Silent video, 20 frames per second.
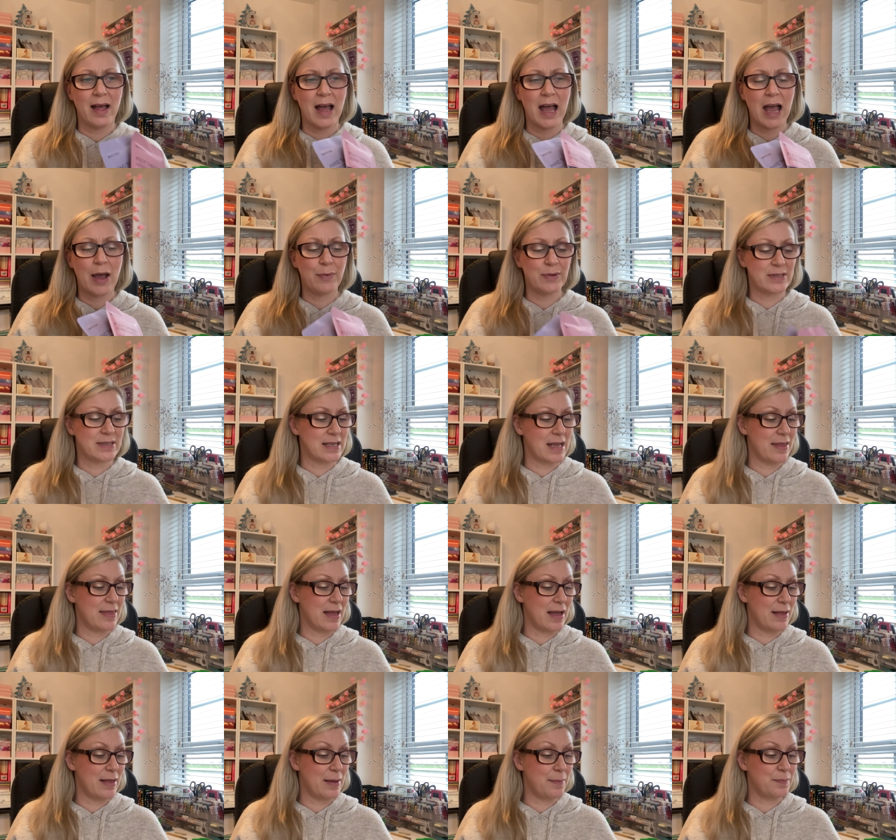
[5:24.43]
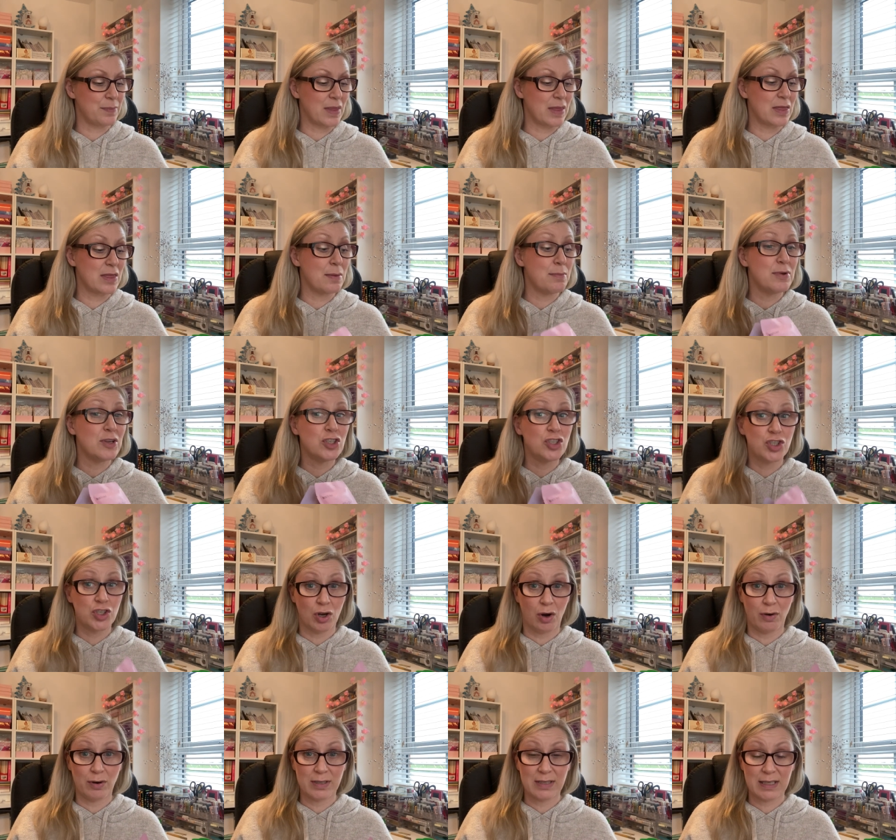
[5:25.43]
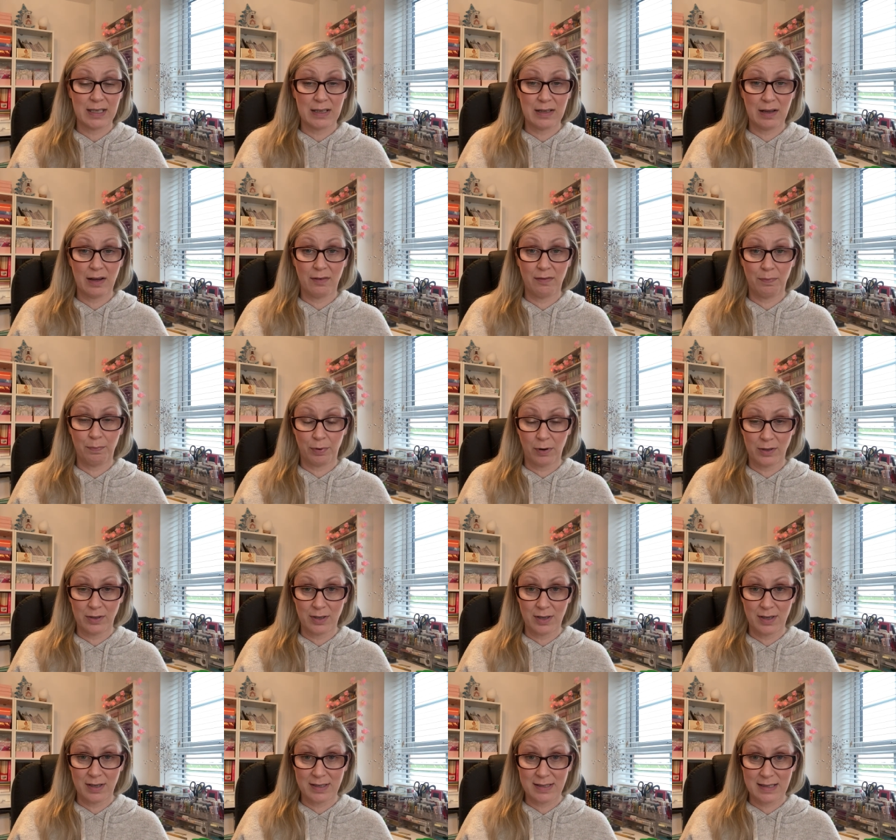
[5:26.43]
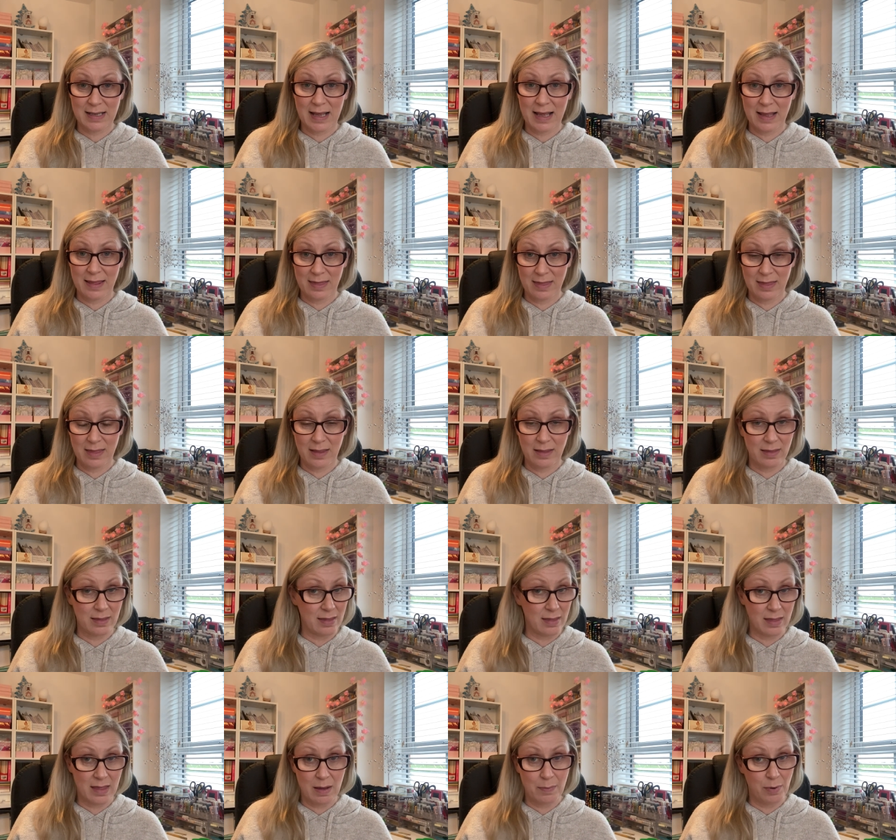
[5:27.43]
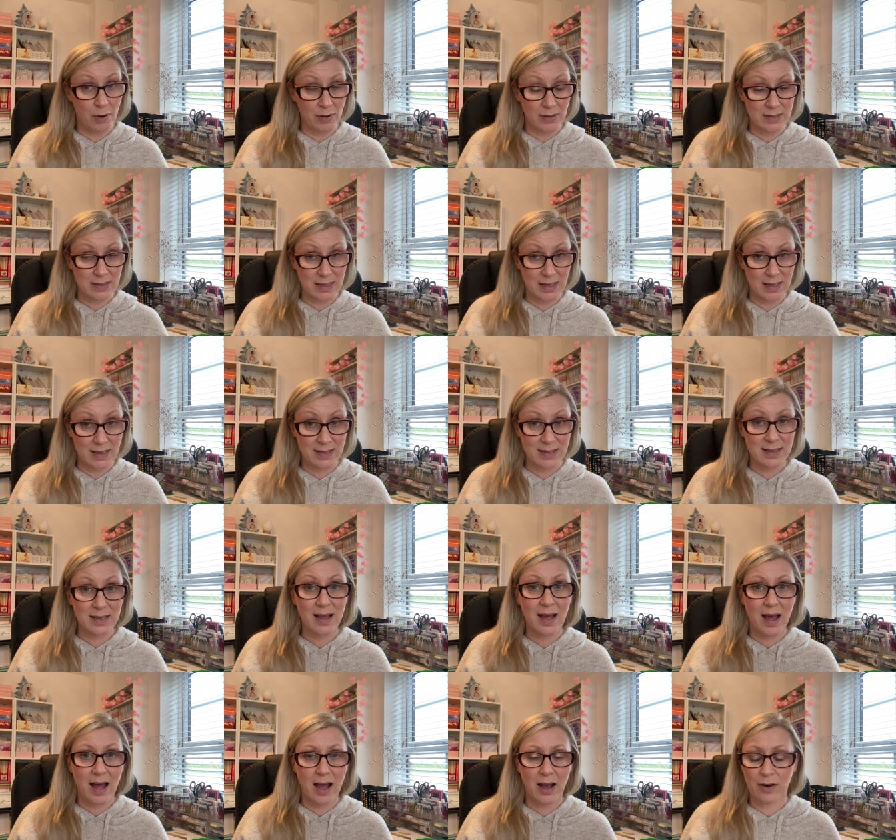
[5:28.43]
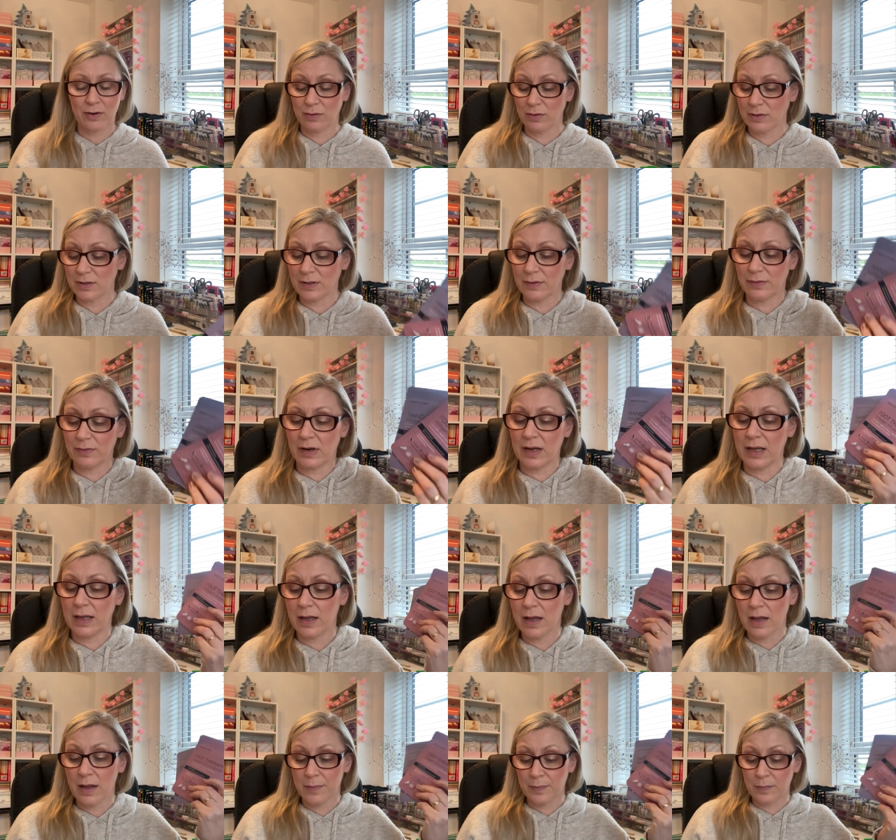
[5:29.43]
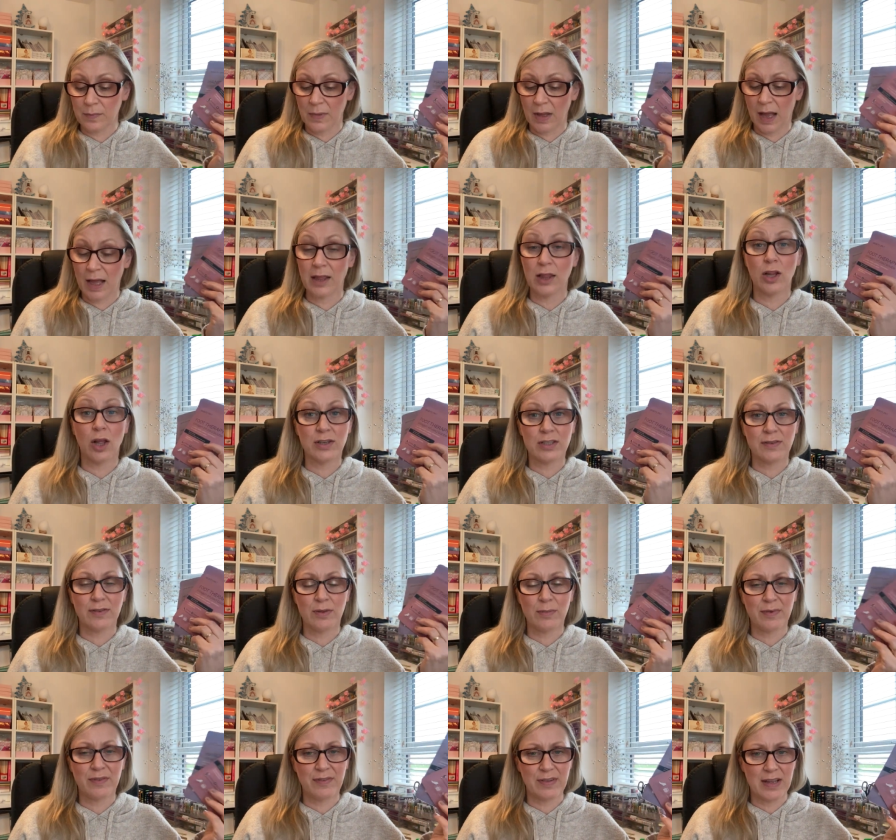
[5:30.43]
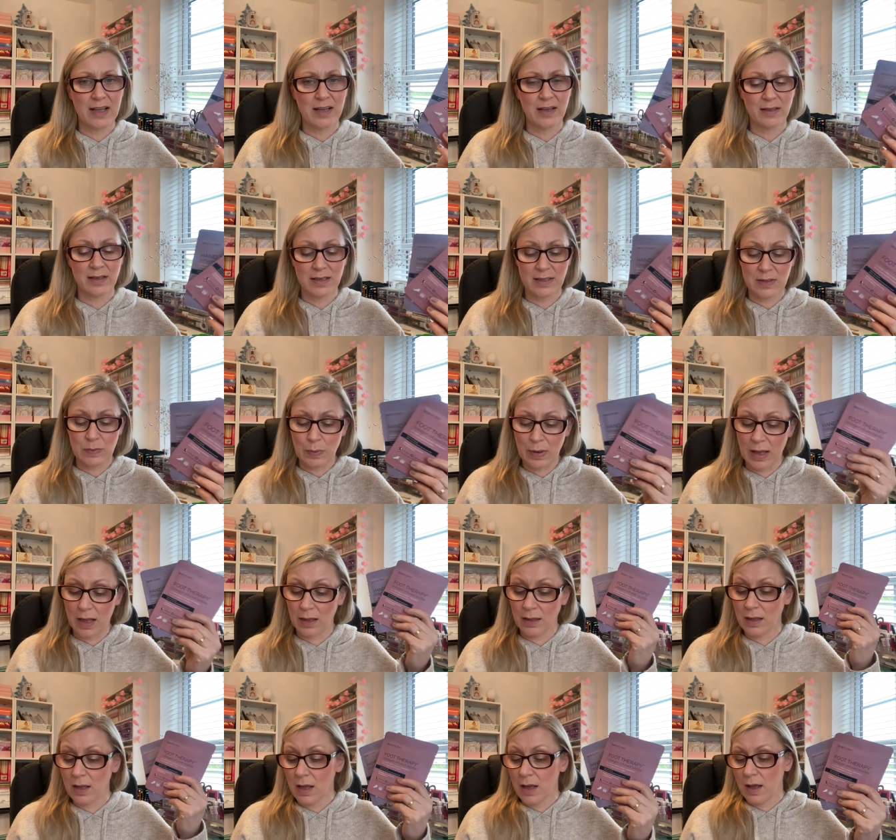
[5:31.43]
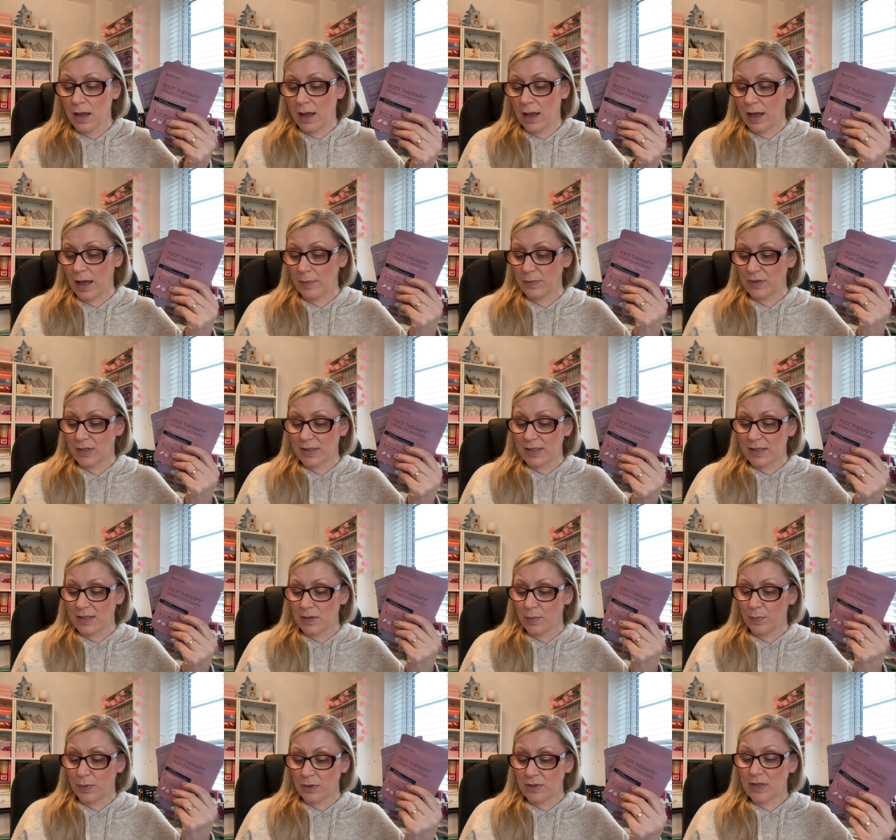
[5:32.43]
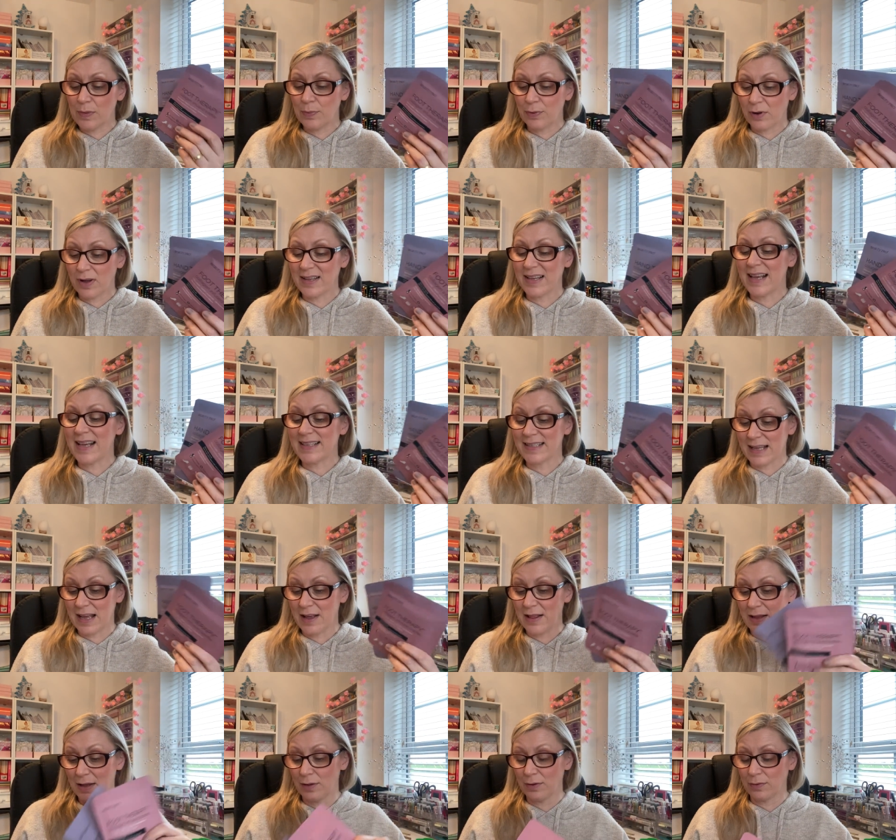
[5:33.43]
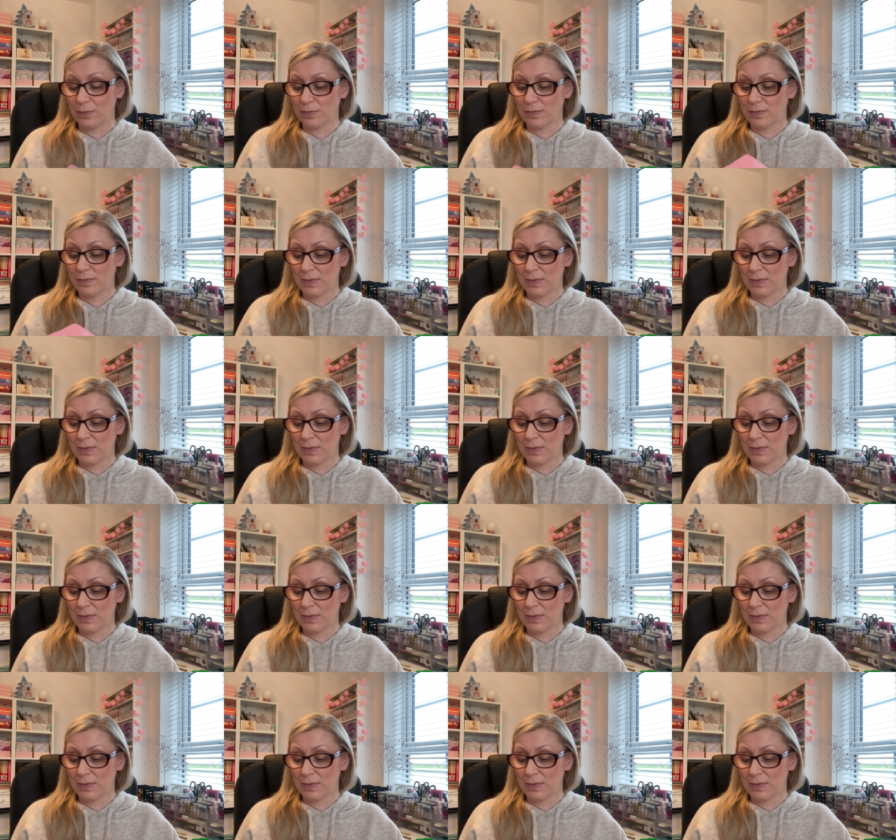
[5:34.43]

I would say that the majority of products in their boxes are cruelty-free. And lots of them are vegan as well. So this is a beauty pro, and it is a little